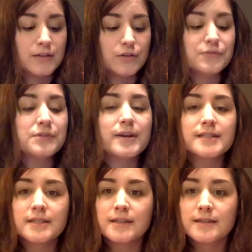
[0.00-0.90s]
UV
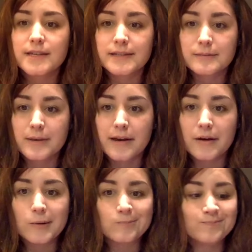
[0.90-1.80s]
resin takes
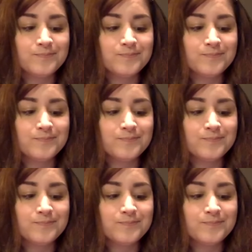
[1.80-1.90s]
about